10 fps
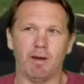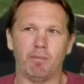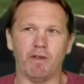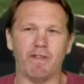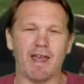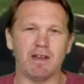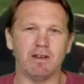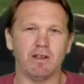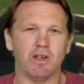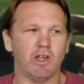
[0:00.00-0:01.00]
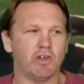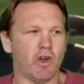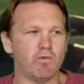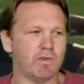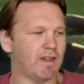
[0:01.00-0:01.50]
But then
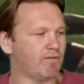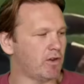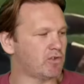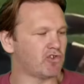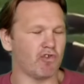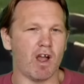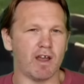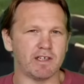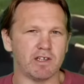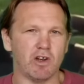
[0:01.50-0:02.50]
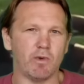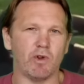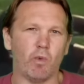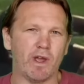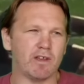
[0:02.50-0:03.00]
don't give those tries, you know, when a
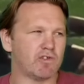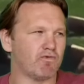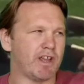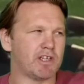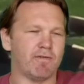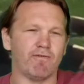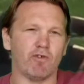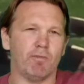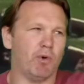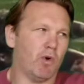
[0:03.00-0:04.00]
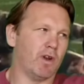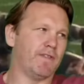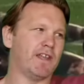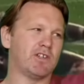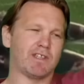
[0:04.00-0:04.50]
winger's reaching for a ball and
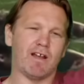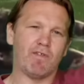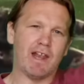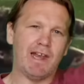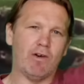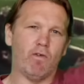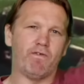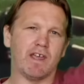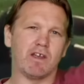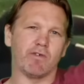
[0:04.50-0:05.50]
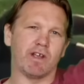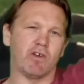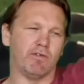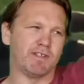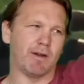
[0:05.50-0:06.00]
they just have their little finger in
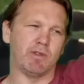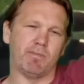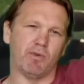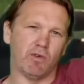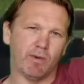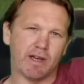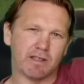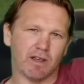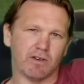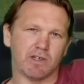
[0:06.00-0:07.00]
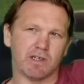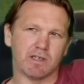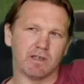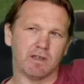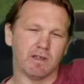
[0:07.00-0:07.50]
contact with the ball when it
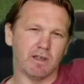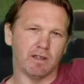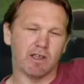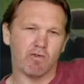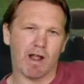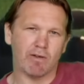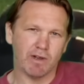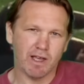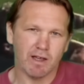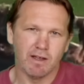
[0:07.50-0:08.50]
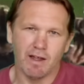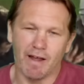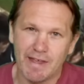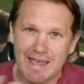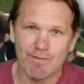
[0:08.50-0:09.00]
touches and they ground it and
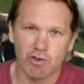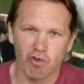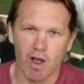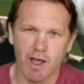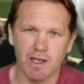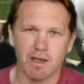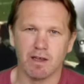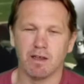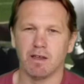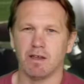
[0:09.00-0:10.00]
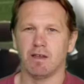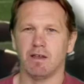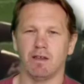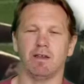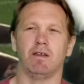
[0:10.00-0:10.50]
they give a try.
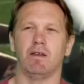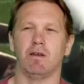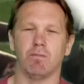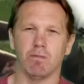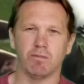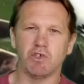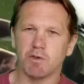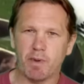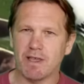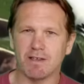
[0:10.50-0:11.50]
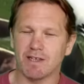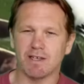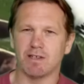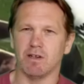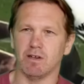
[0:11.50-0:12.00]
Just be
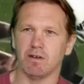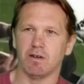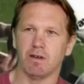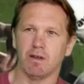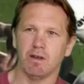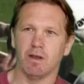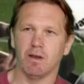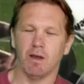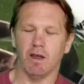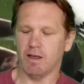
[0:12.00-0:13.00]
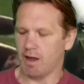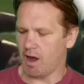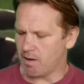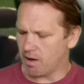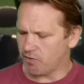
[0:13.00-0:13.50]
consistent.
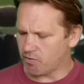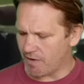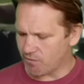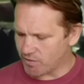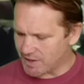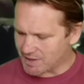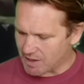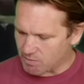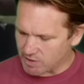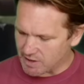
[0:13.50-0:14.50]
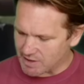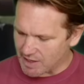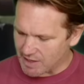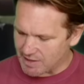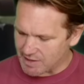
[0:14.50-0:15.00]
The referee said, what did he
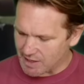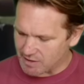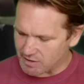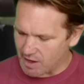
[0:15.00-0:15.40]
say? He said